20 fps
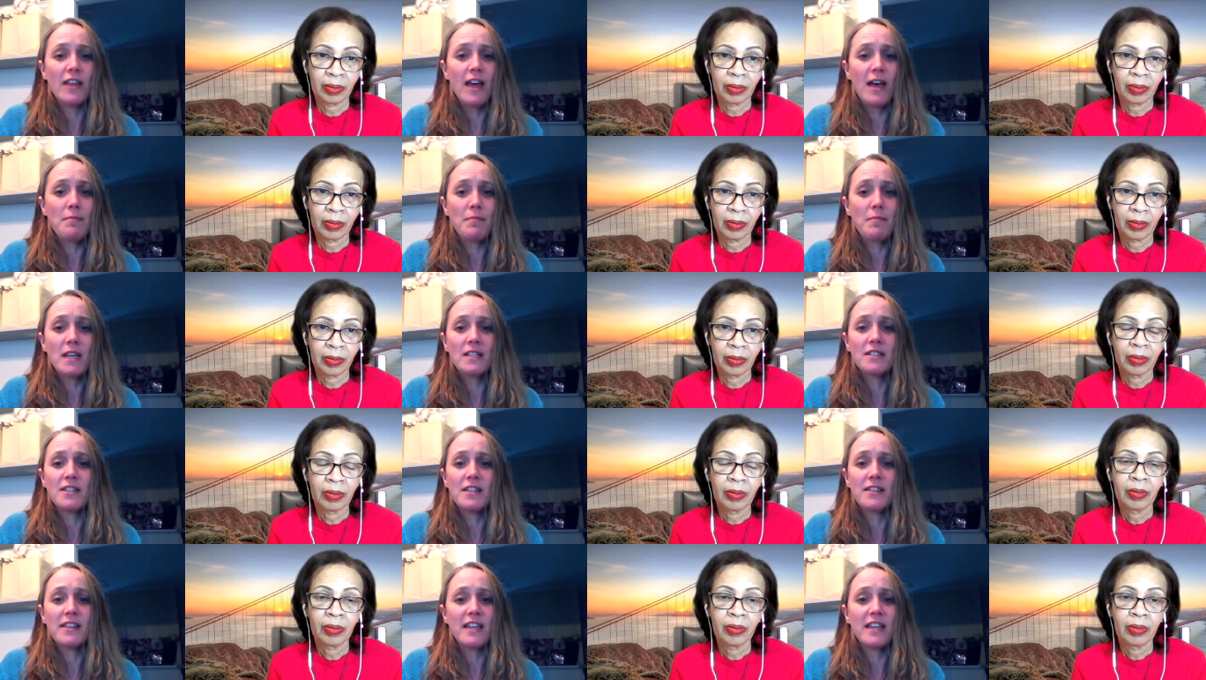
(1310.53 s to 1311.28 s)
Speaker 1: That
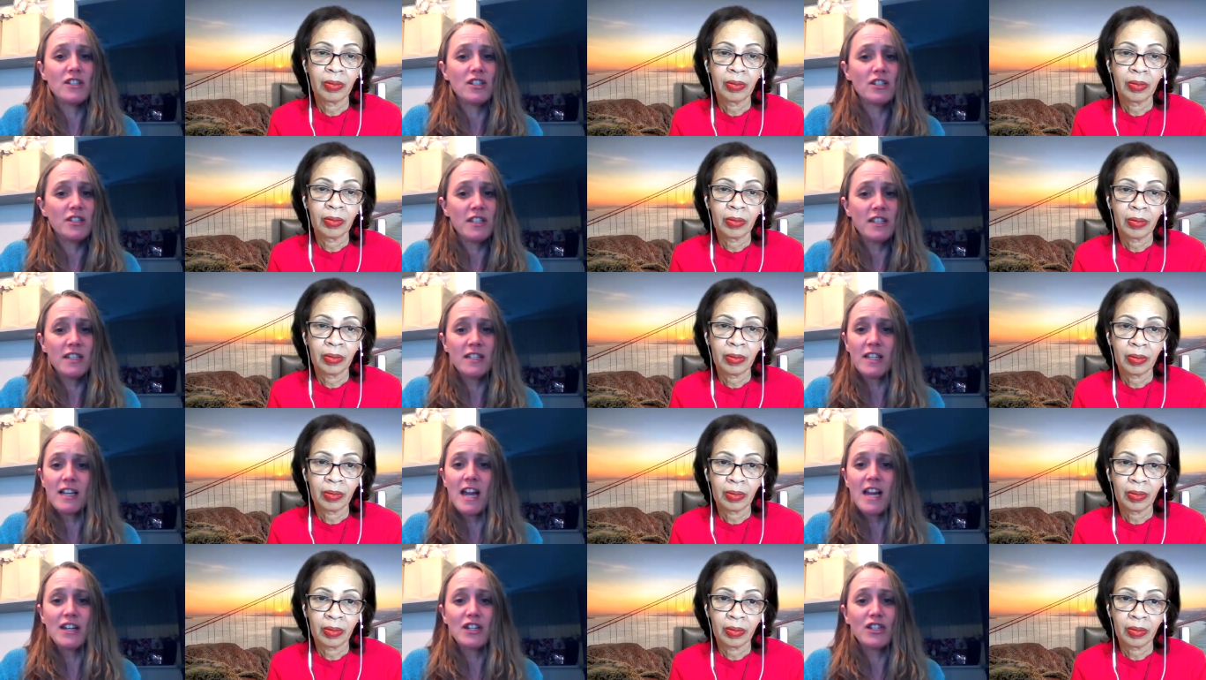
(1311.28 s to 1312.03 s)
means that they just need
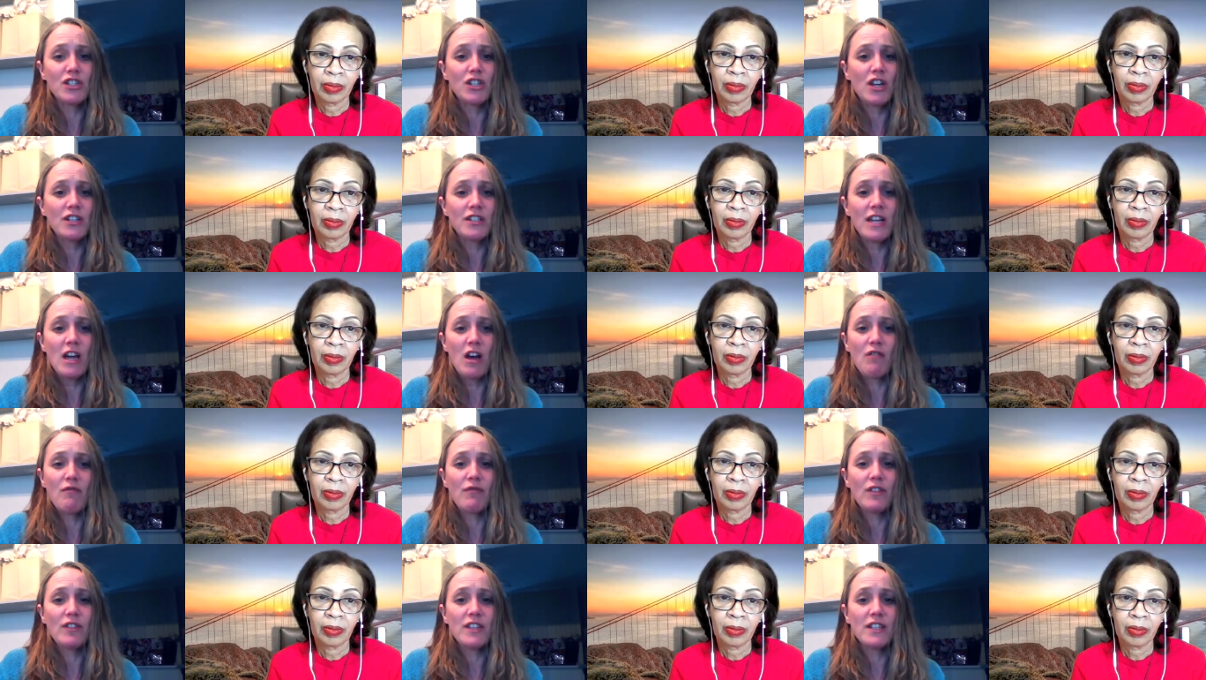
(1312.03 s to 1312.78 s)
to kind of shut
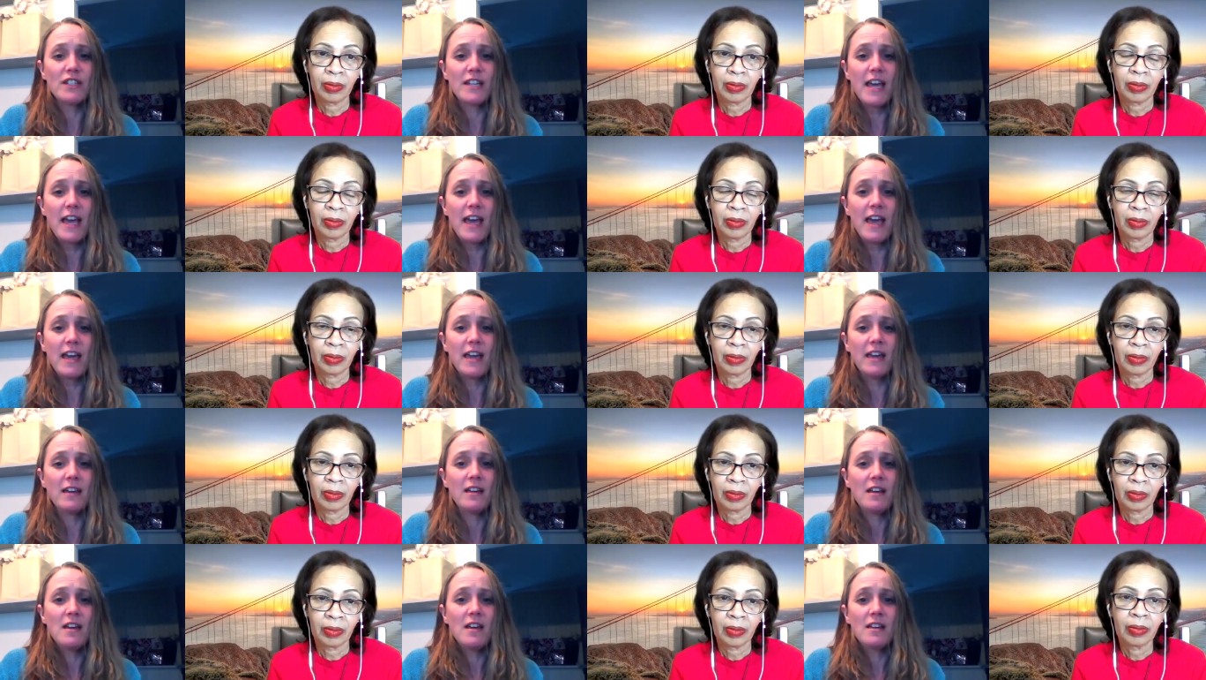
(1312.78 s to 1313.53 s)
down for the
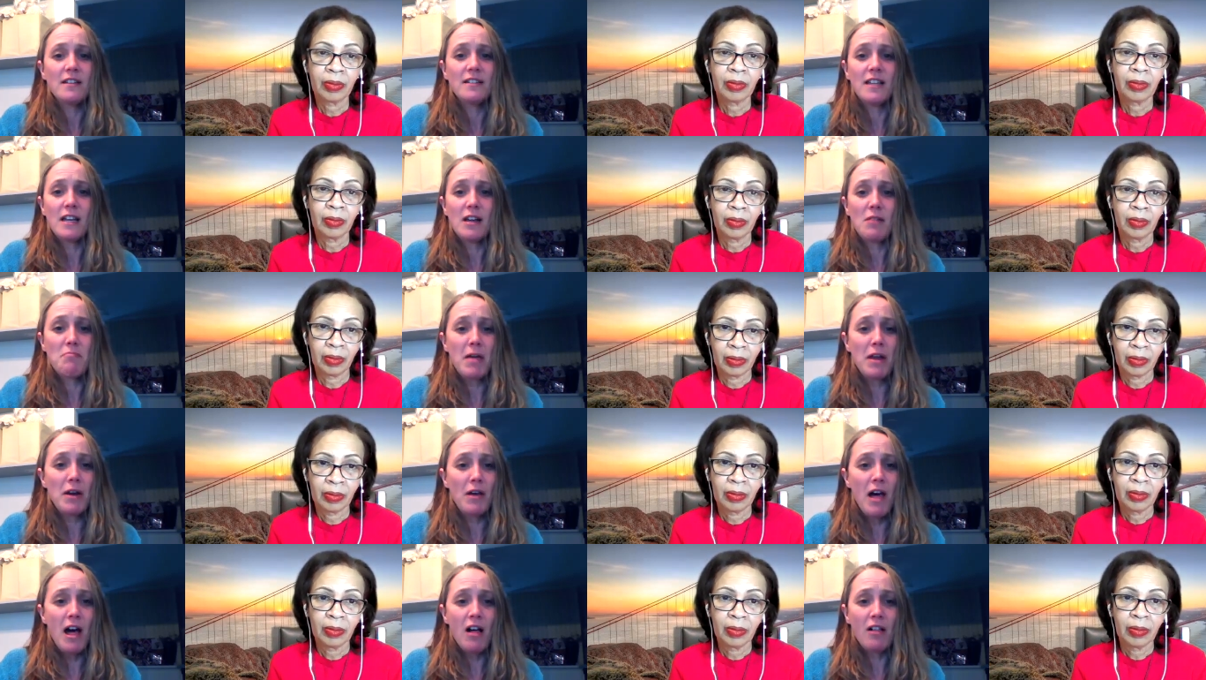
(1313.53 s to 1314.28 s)
day, take a
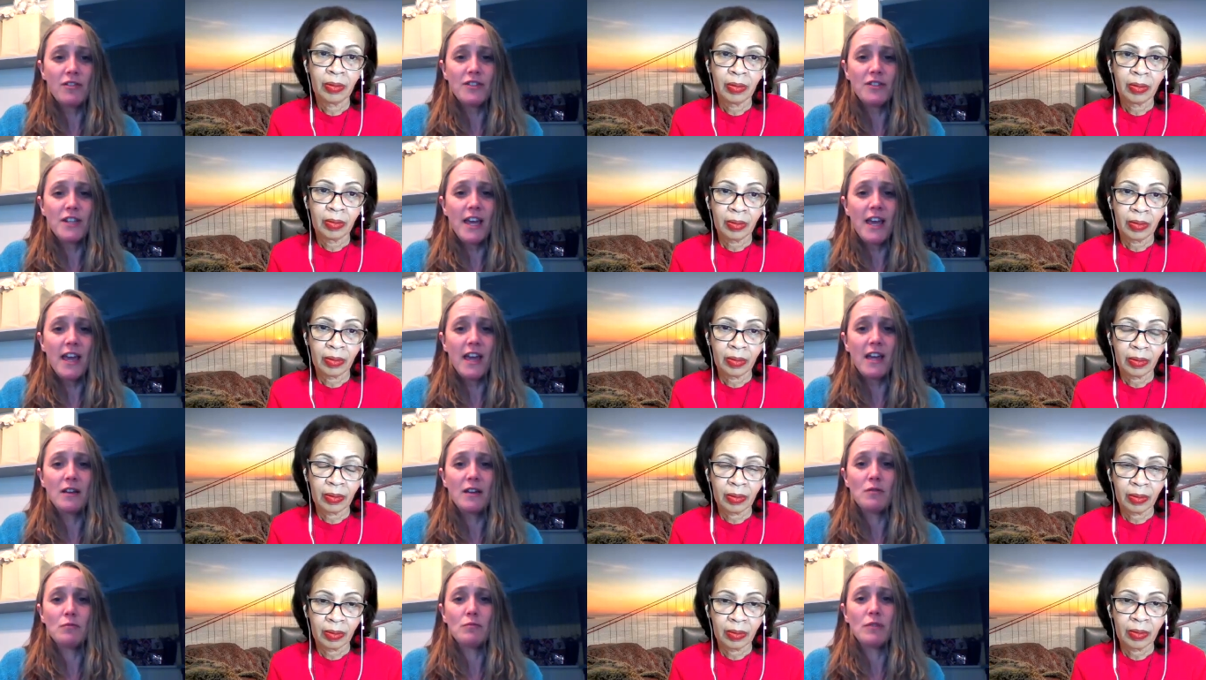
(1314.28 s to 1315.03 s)
mental health
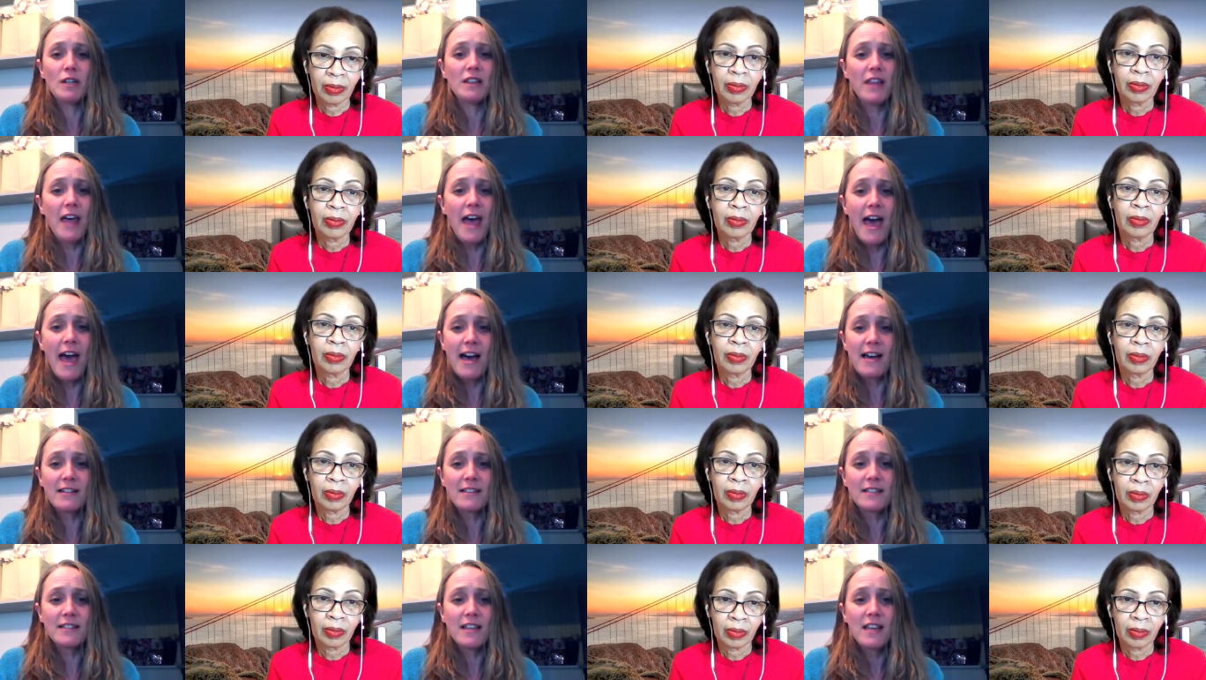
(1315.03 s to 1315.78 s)
day,
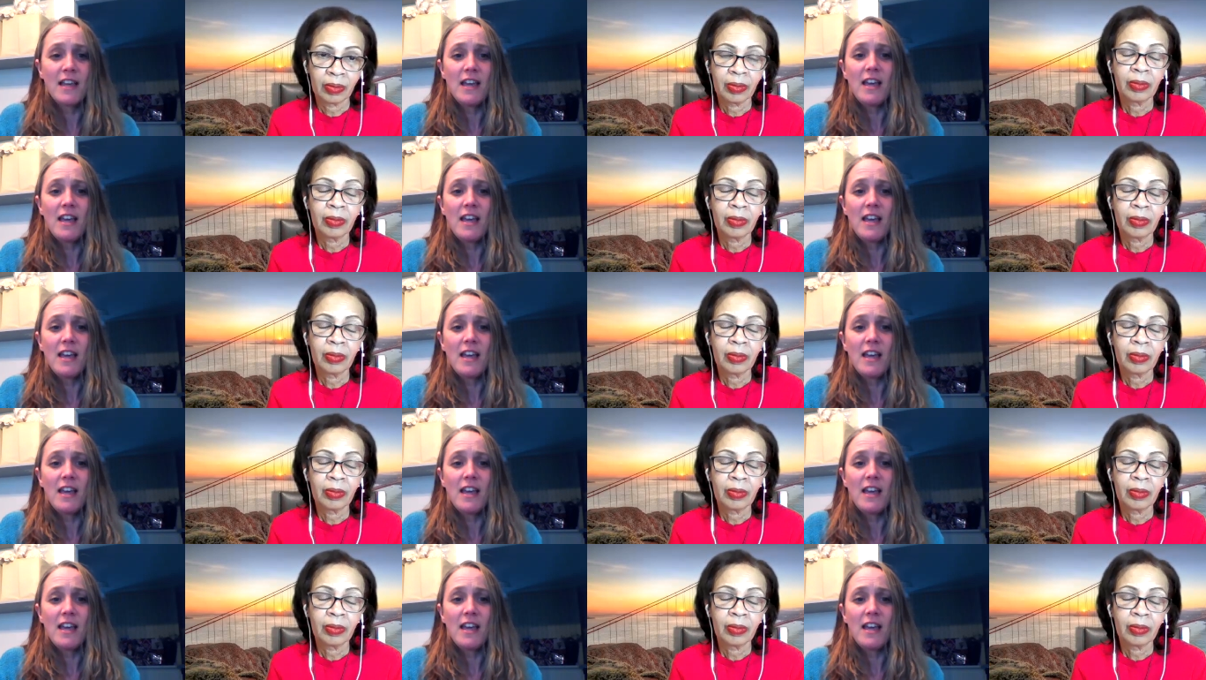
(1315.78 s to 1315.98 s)
relax.